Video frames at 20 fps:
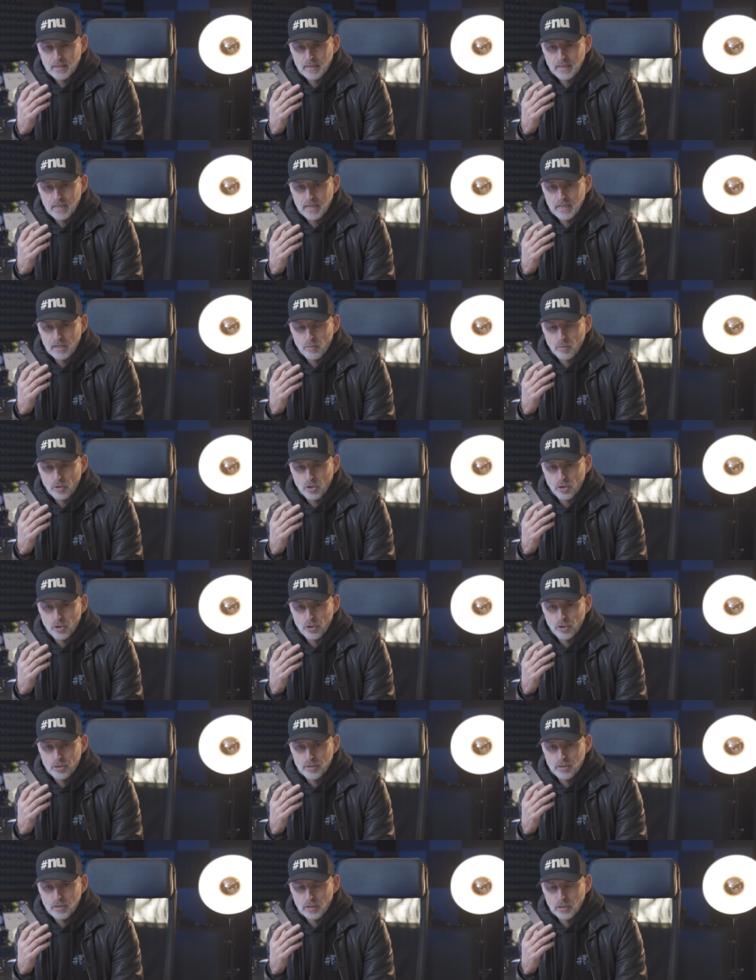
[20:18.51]
it
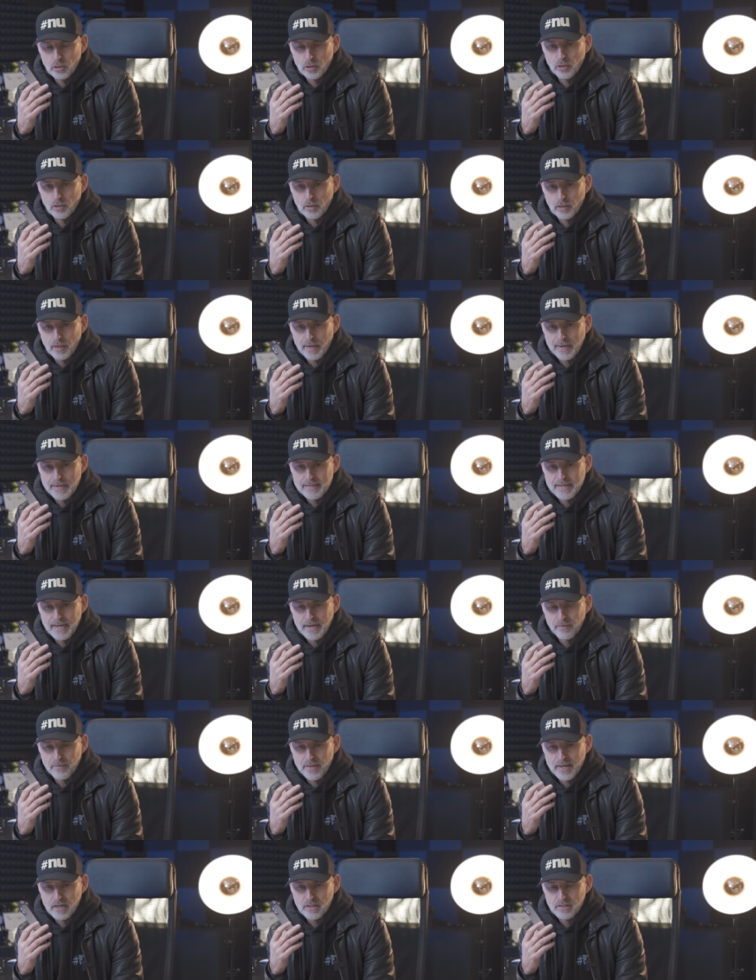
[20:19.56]
could look like
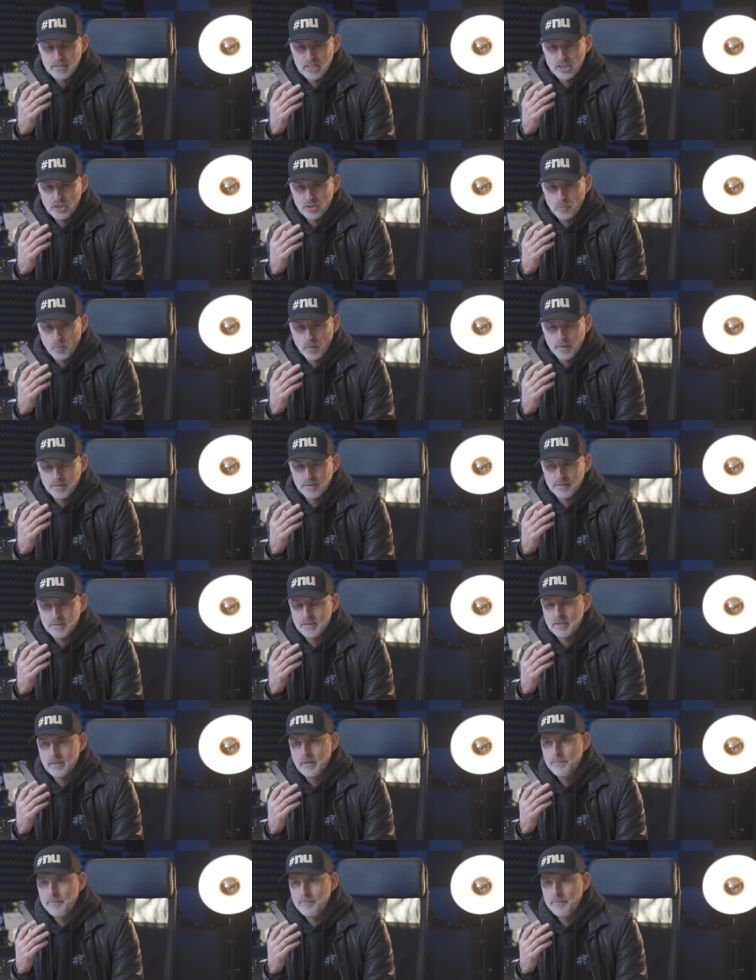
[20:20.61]
down there. Because he just wants